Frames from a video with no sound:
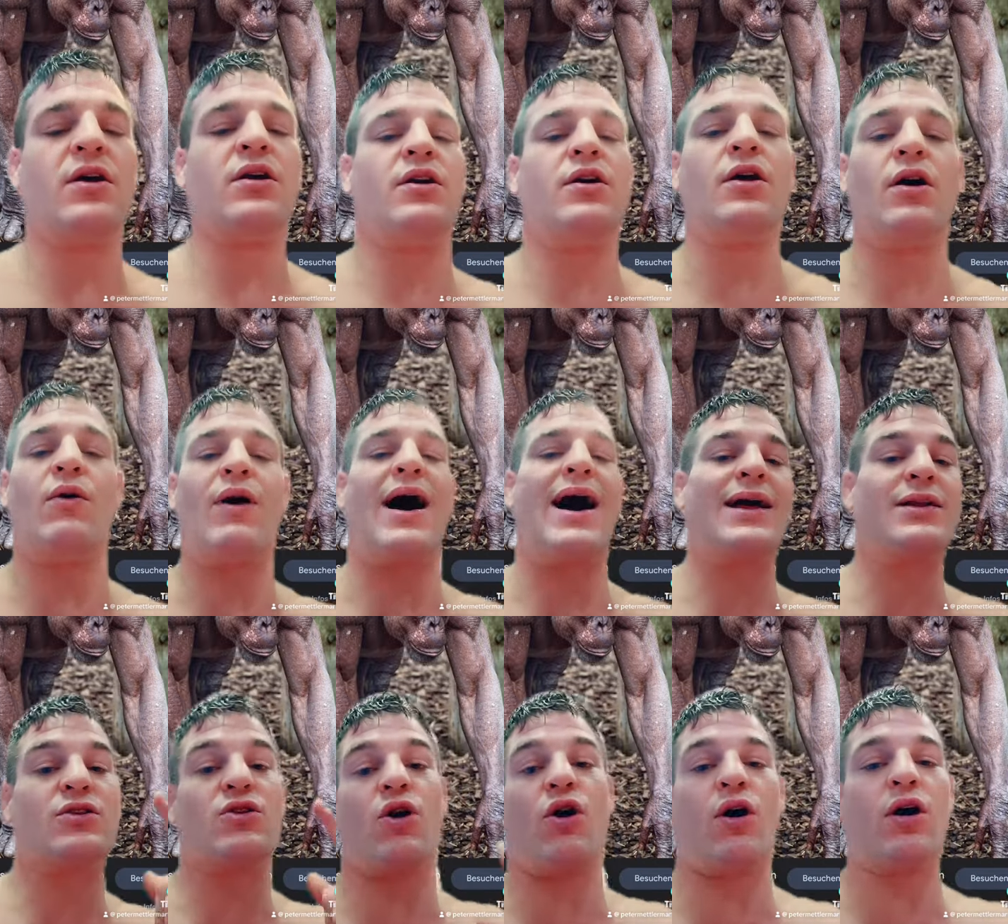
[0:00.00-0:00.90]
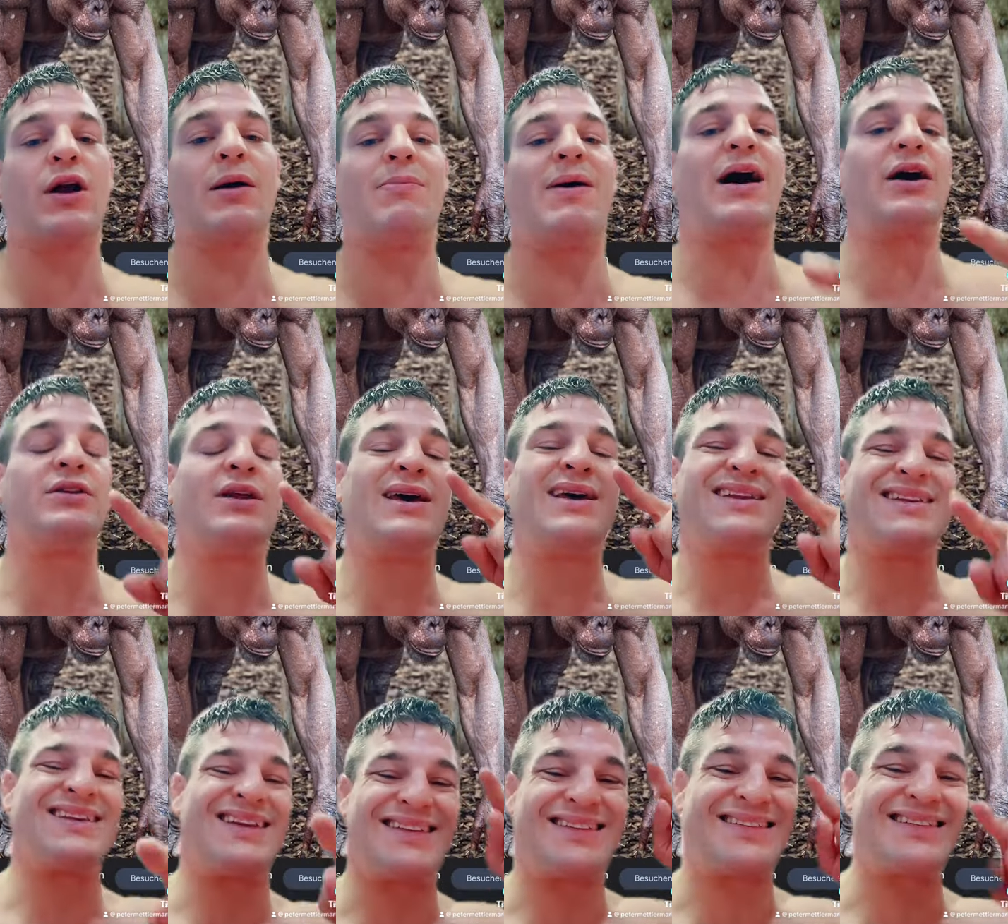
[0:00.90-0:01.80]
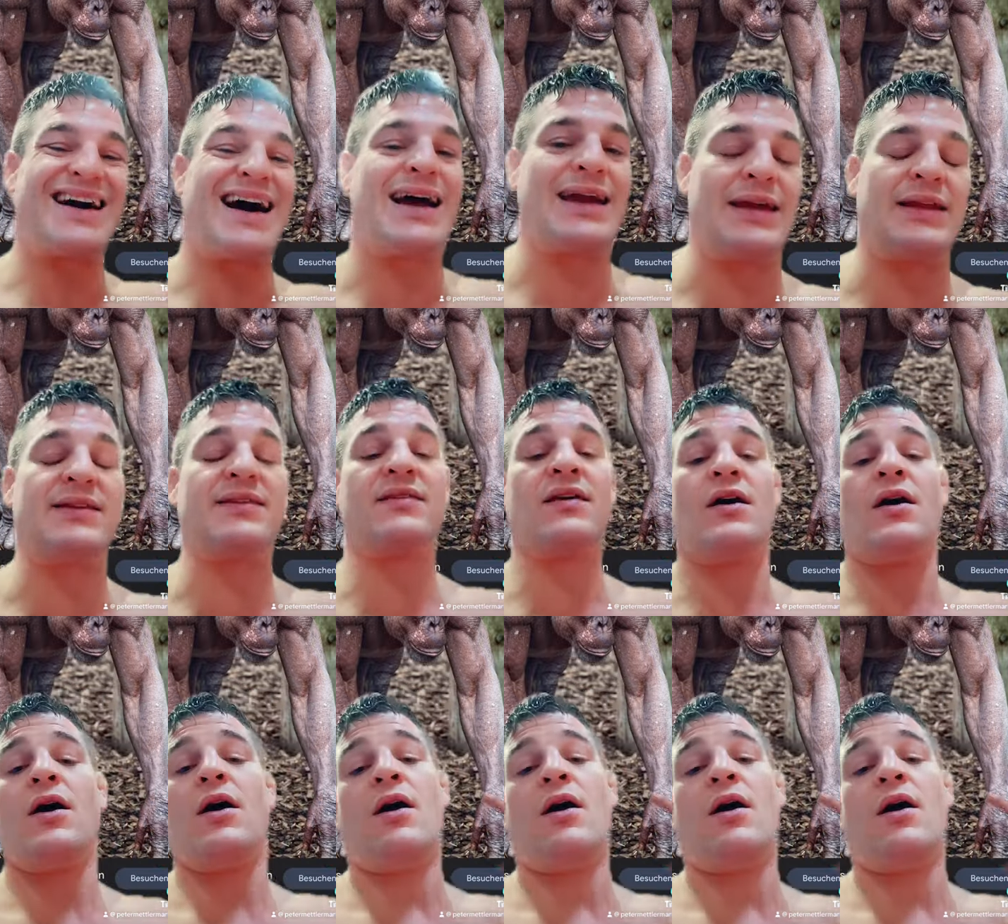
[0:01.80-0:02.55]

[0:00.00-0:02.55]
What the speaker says: You know, I talk about the science.